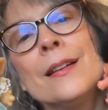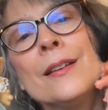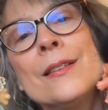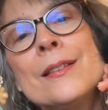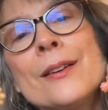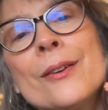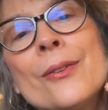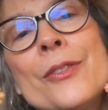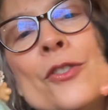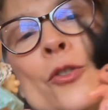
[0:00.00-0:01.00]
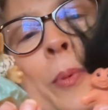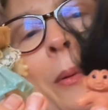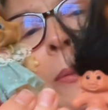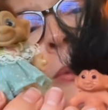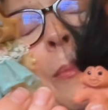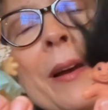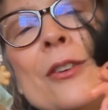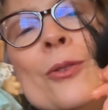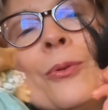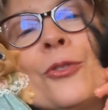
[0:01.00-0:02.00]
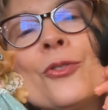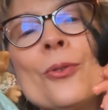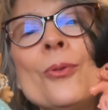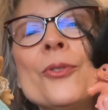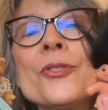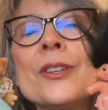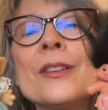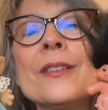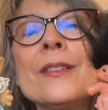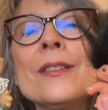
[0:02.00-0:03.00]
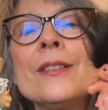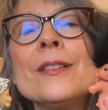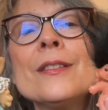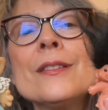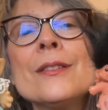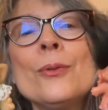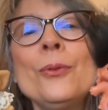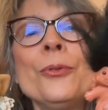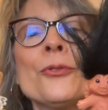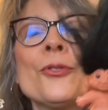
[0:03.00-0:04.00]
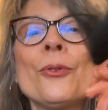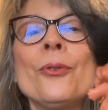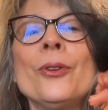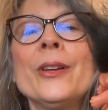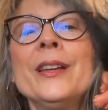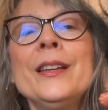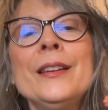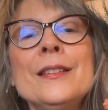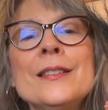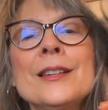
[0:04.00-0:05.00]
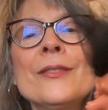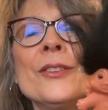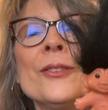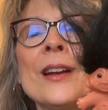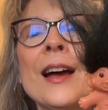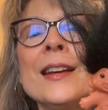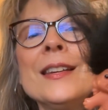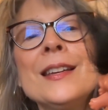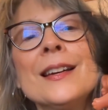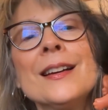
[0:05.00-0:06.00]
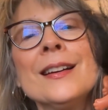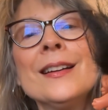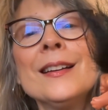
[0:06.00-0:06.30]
So this is probably one of my newer trolls, and this is an older troll, to give you an idea